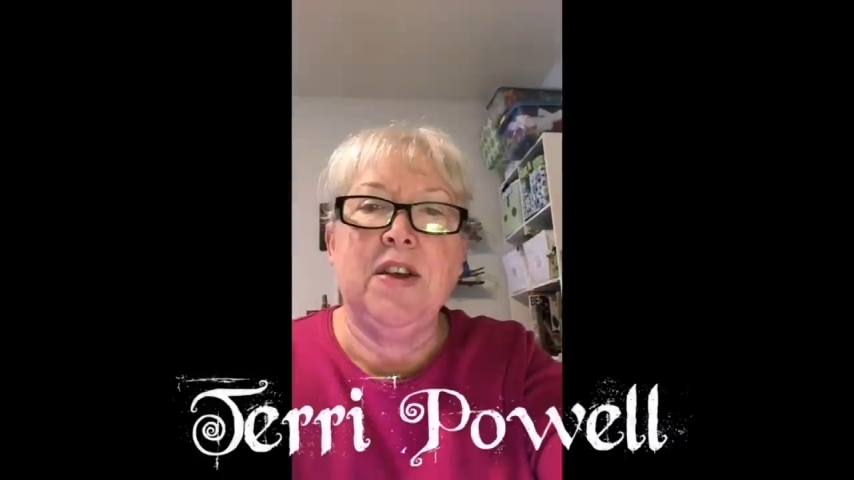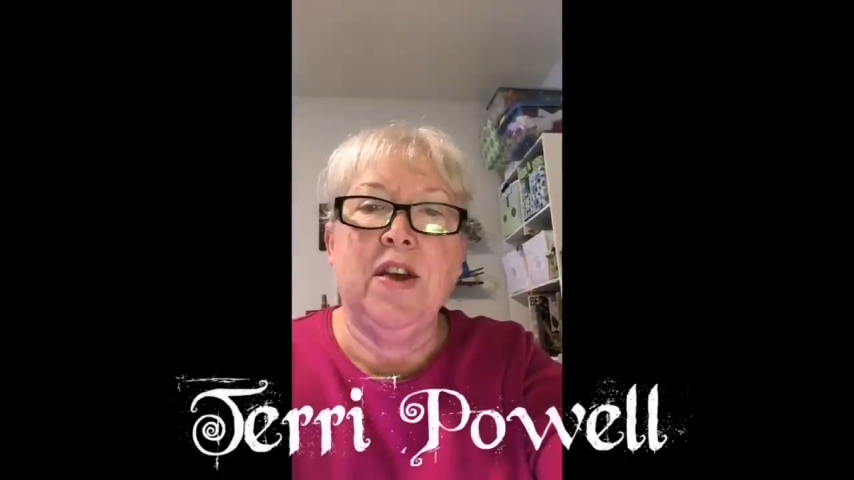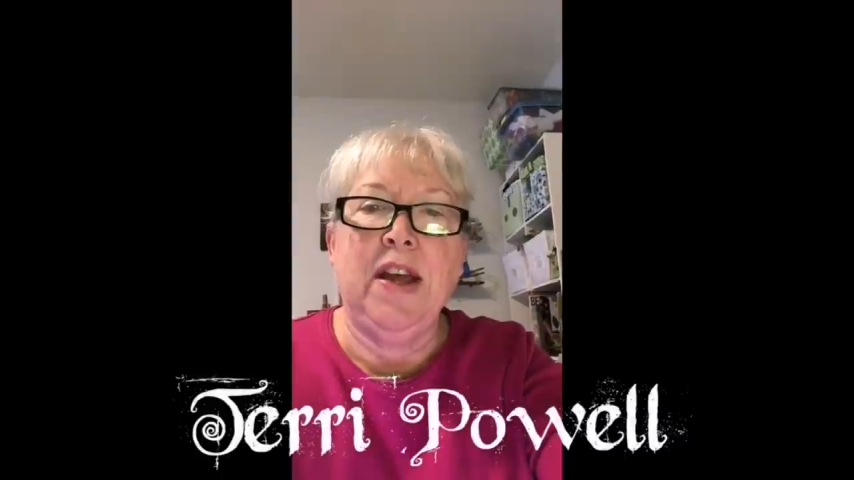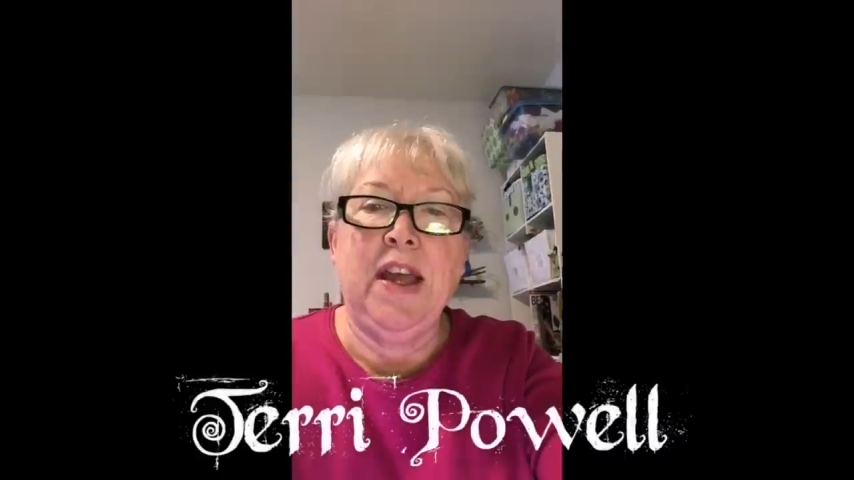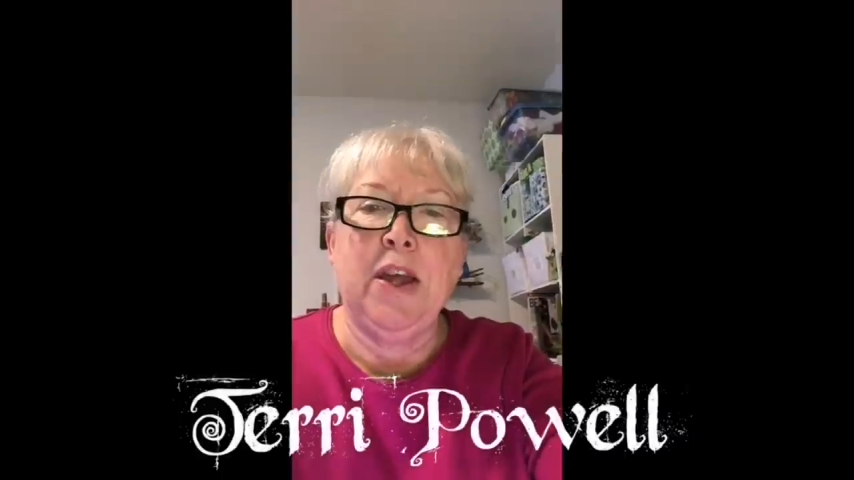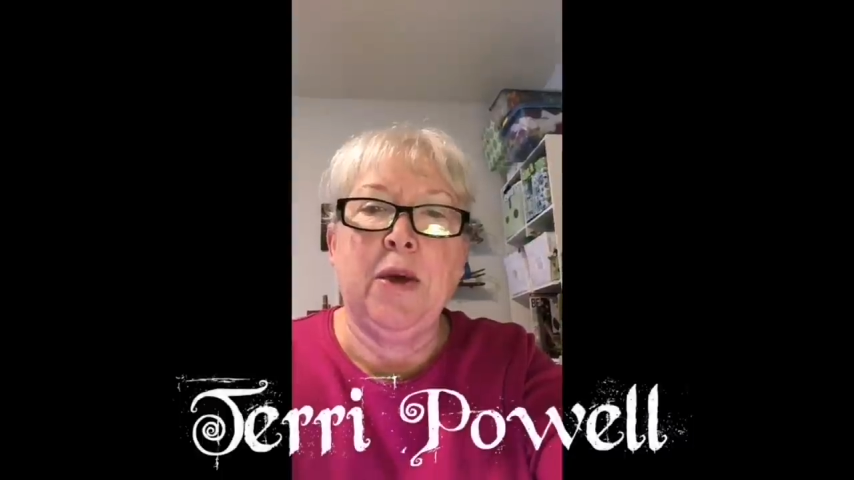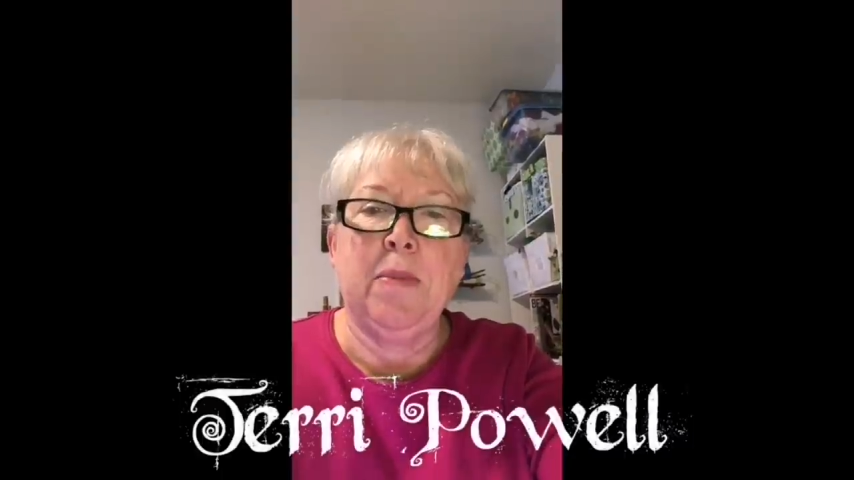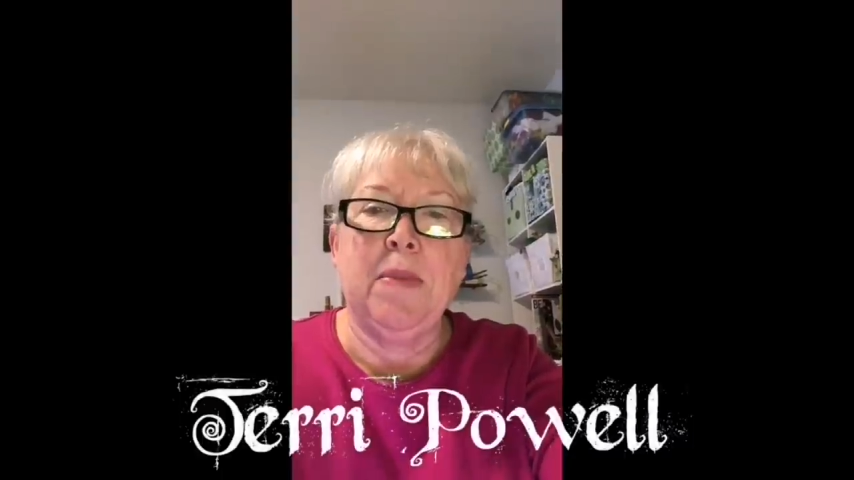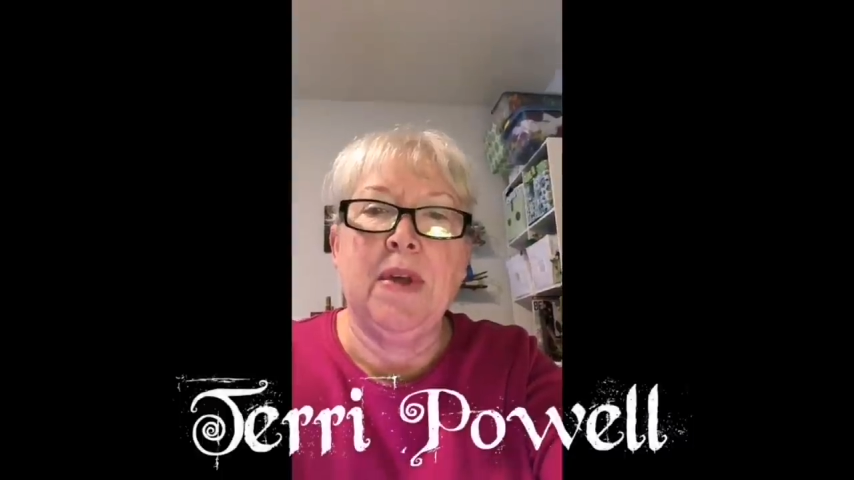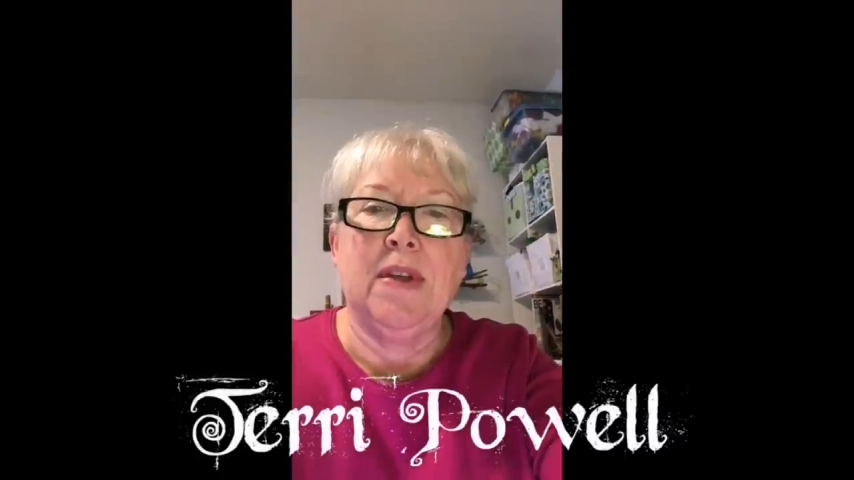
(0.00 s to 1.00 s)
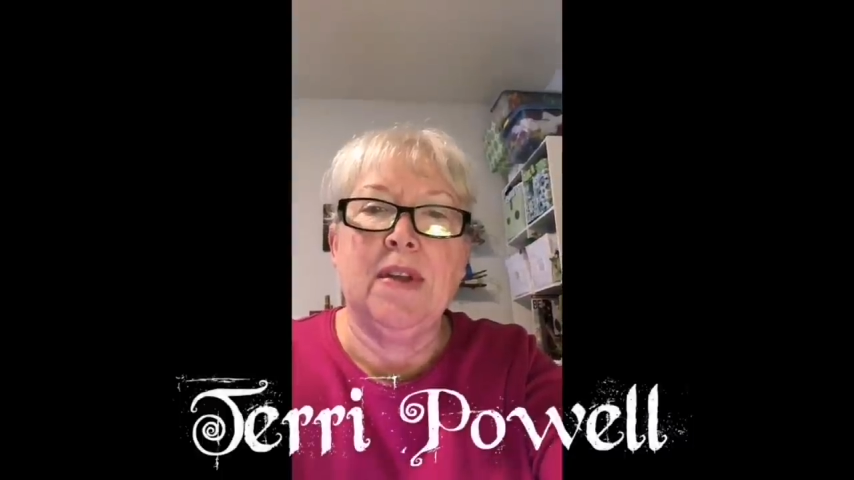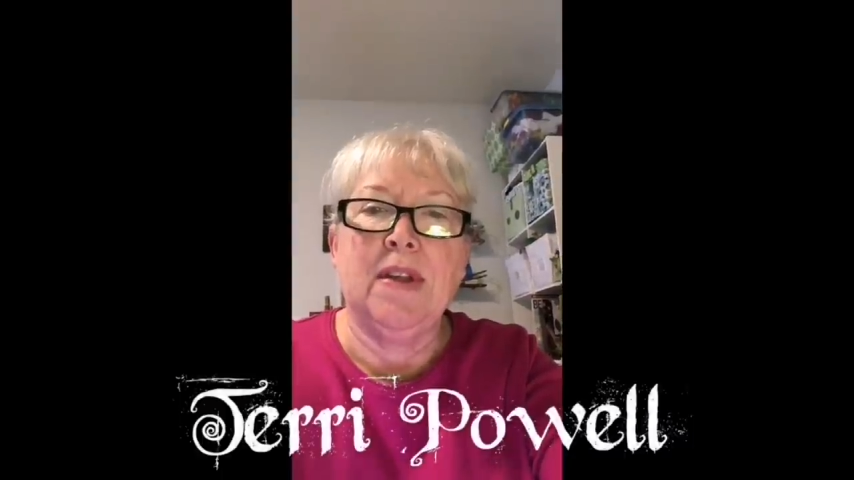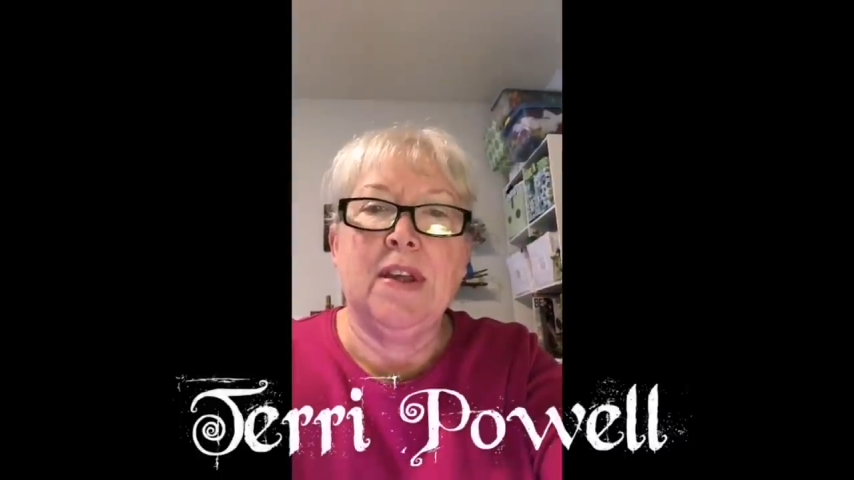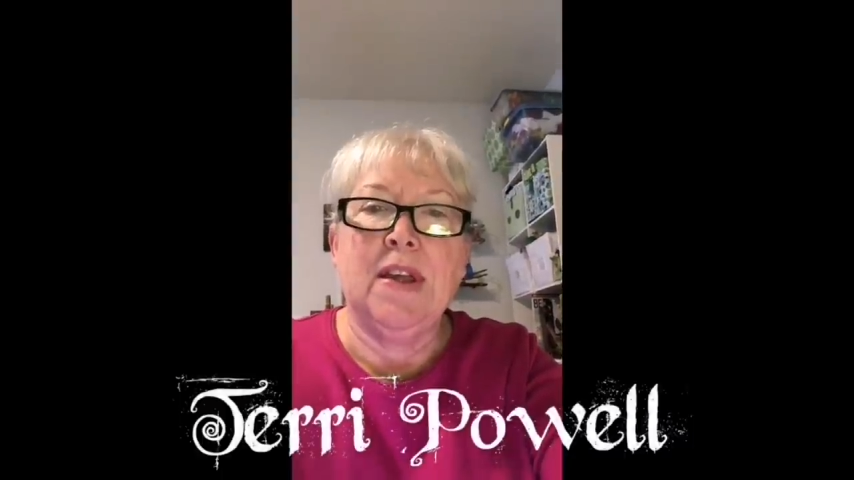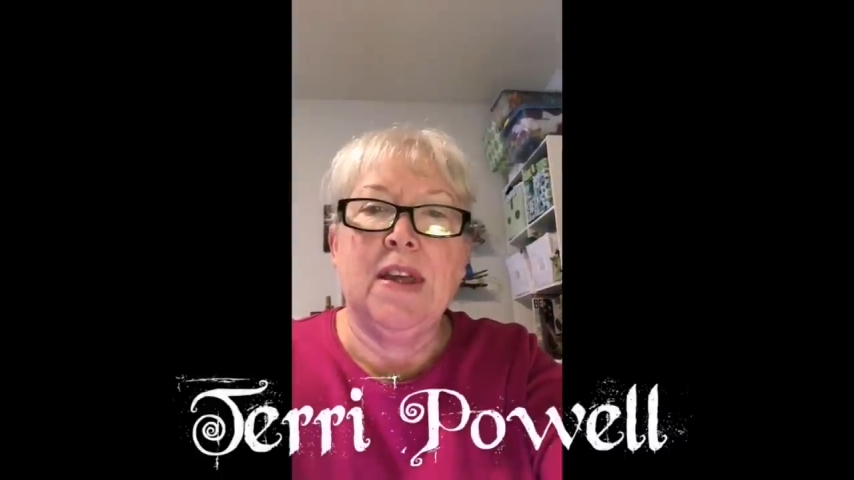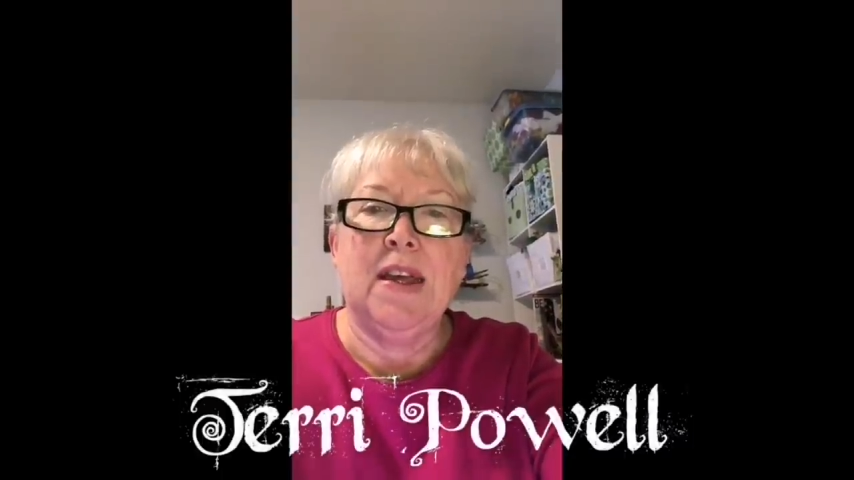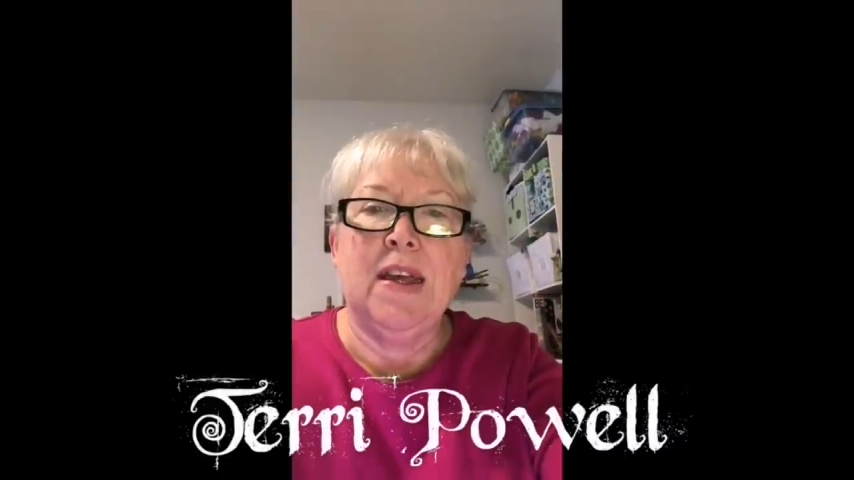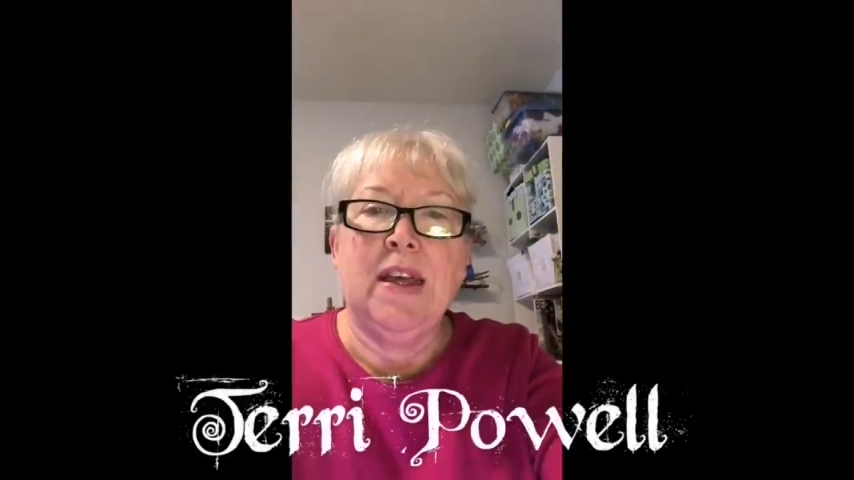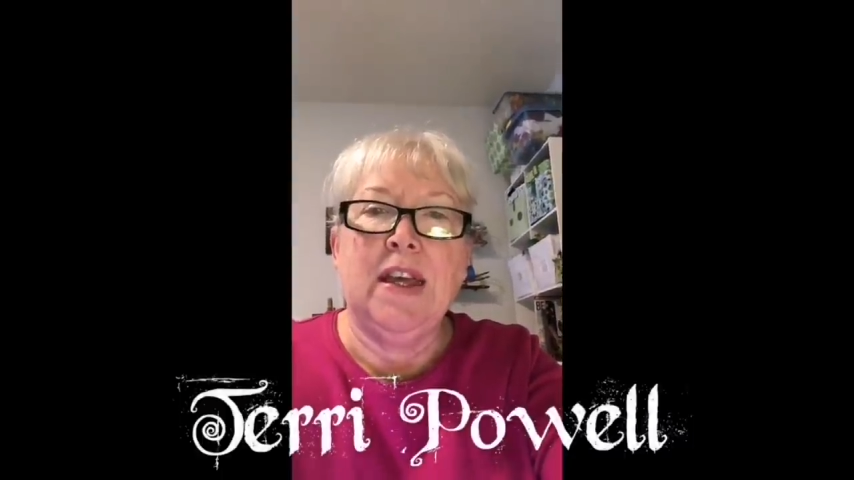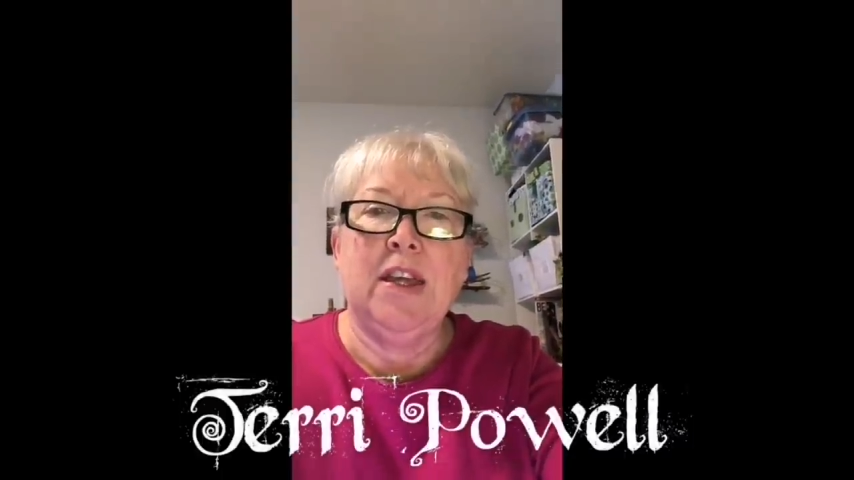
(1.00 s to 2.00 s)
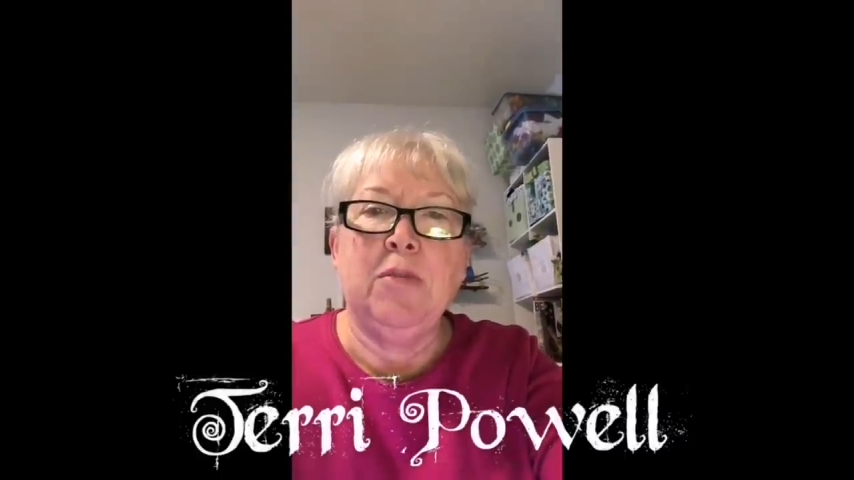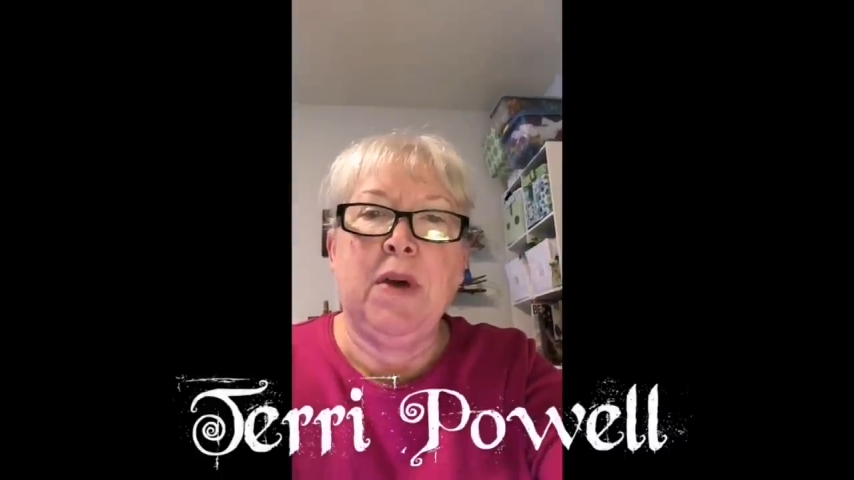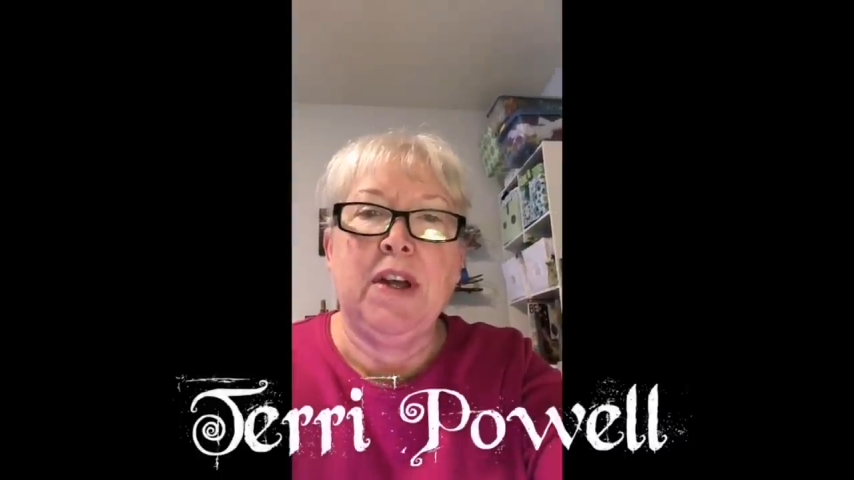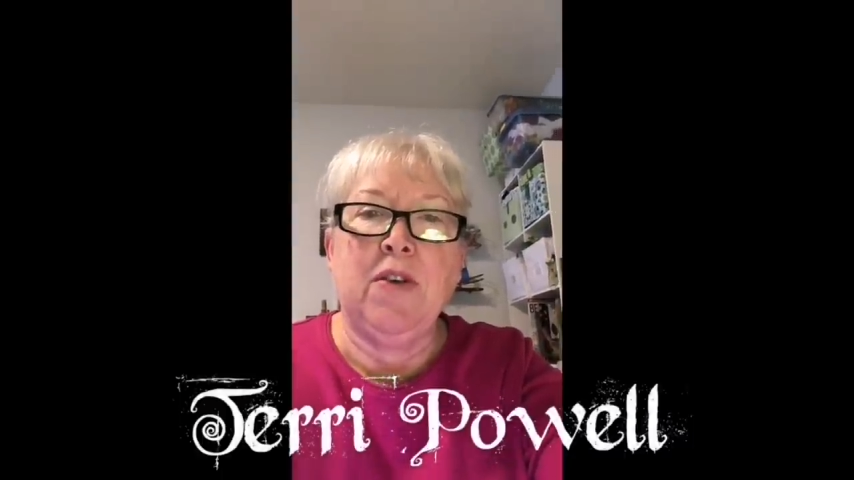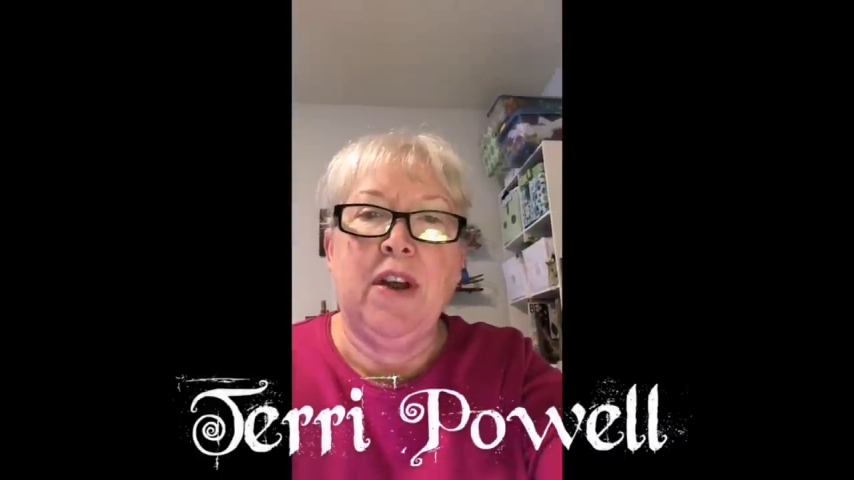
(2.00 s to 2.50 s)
So here I am in